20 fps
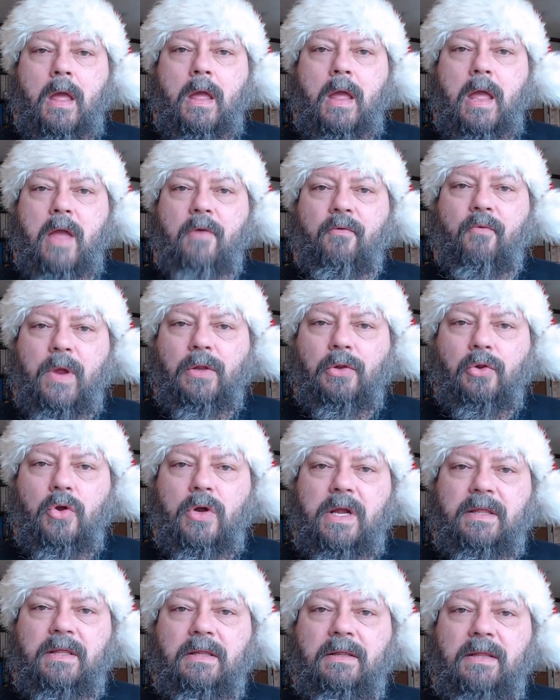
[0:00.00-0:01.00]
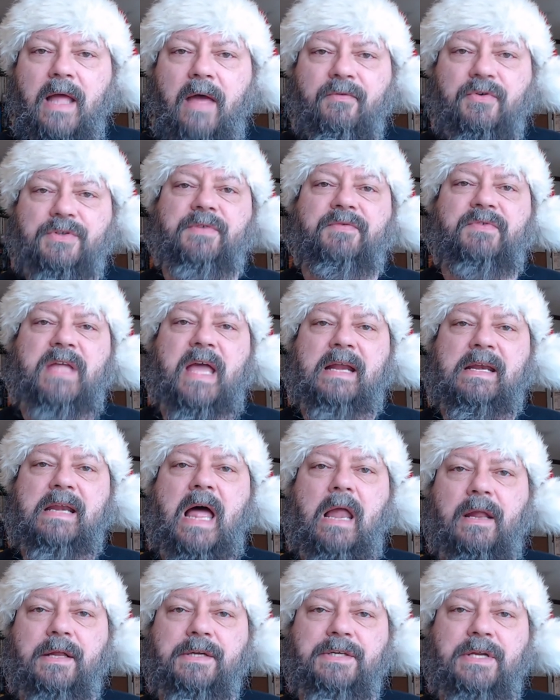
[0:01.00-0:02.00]
If we look at the levels of
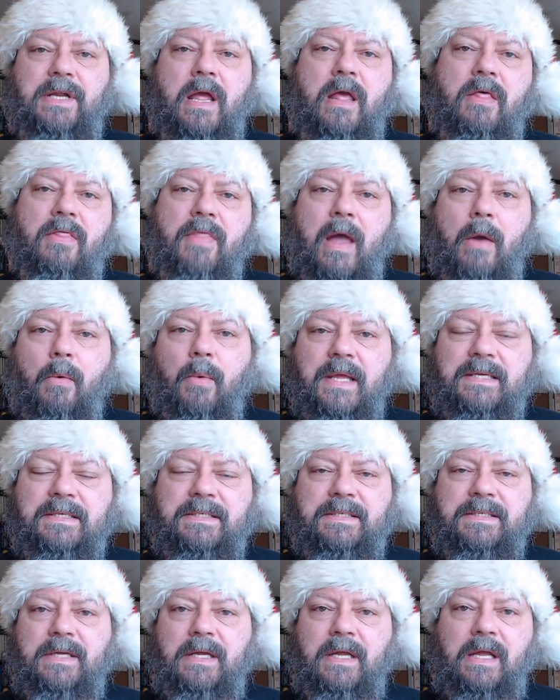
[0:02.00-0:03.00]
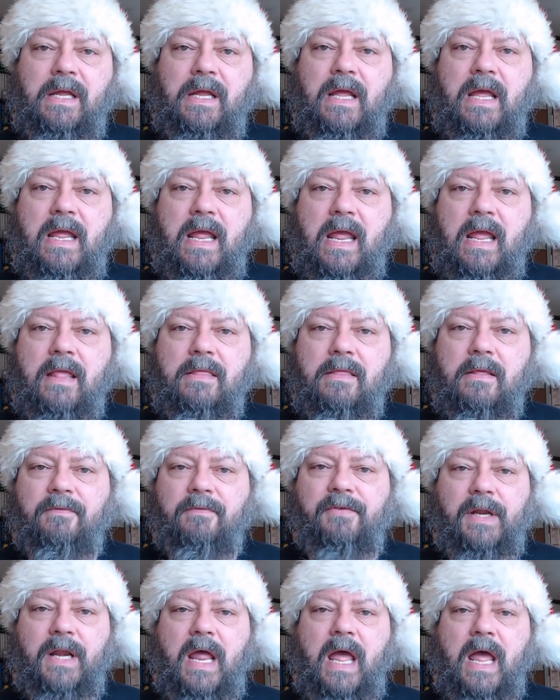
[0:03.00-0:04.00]
technology that we see in the
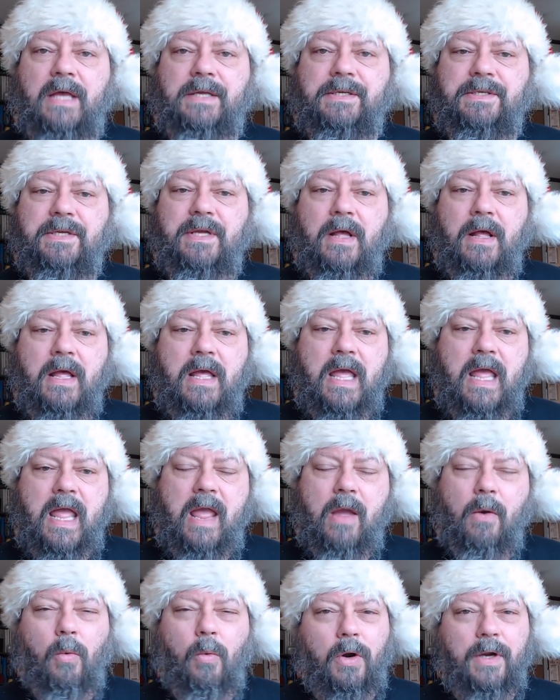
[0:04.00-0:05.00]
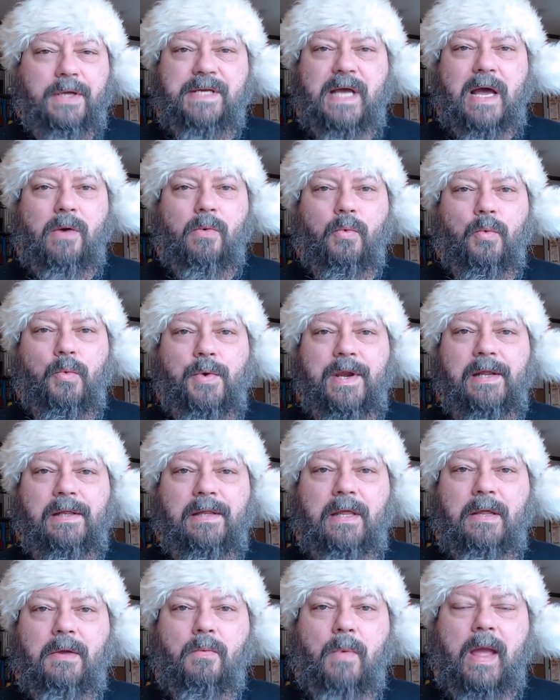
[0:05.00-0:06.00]
Flanaess, it works out
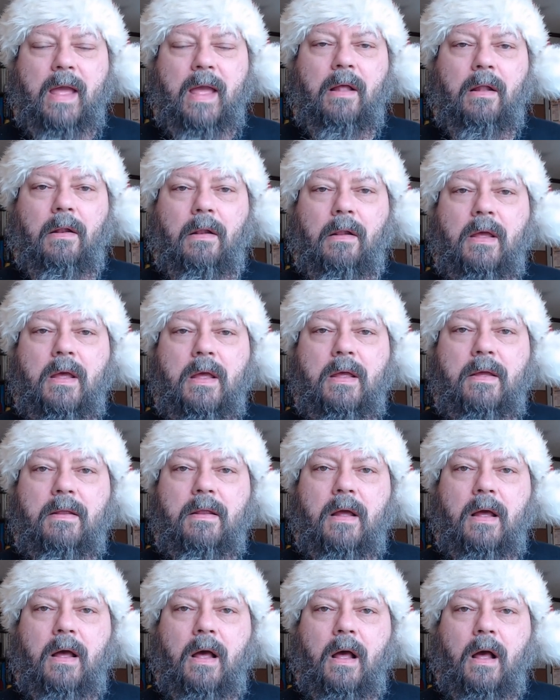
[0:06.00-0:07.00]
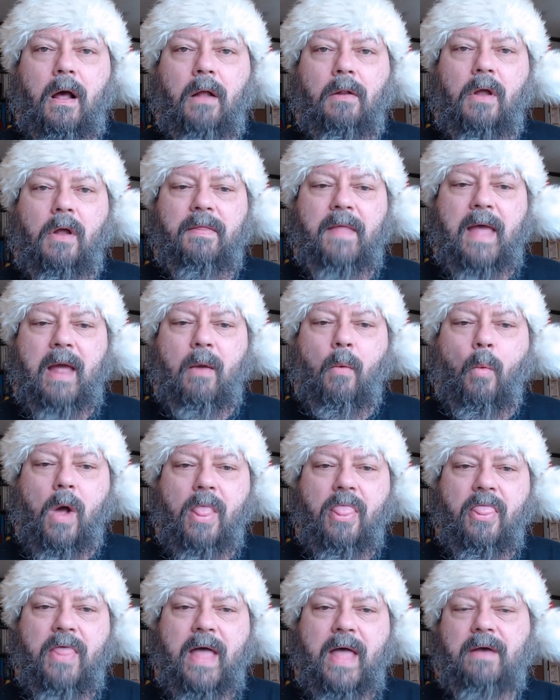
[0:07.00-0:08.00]
really well uh, along that
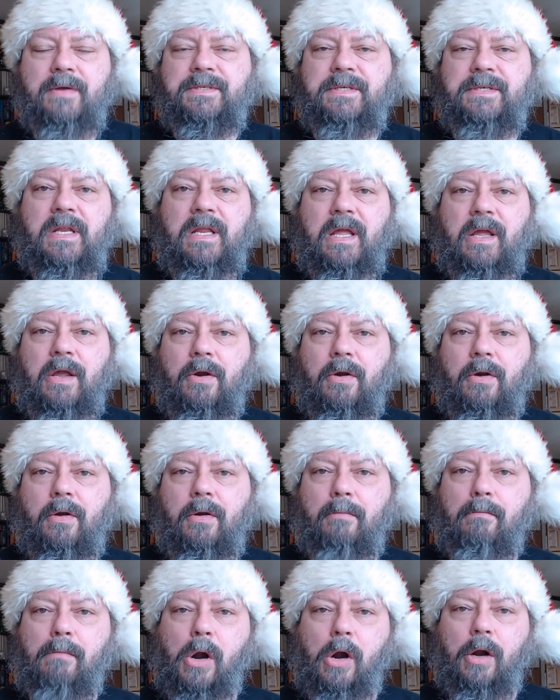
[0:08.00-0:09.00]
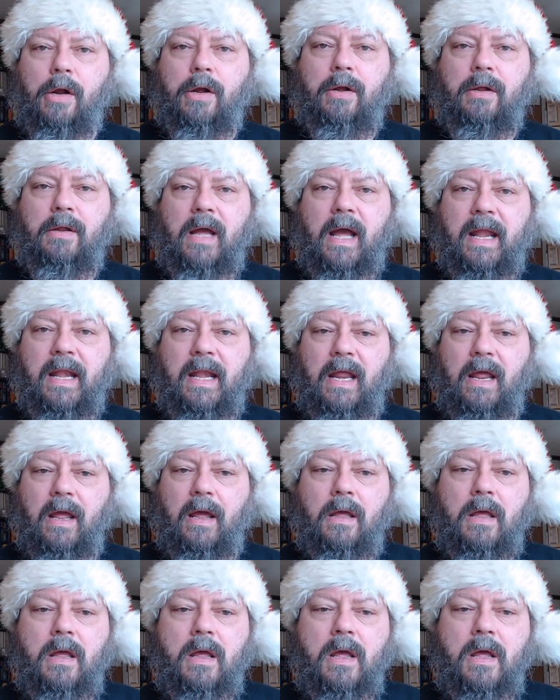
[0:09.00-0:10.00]
1,000 year mark
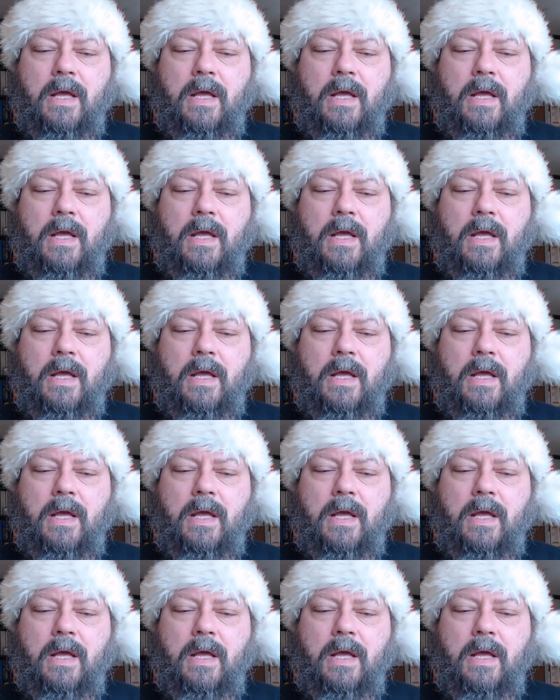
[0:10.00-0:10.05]
idea.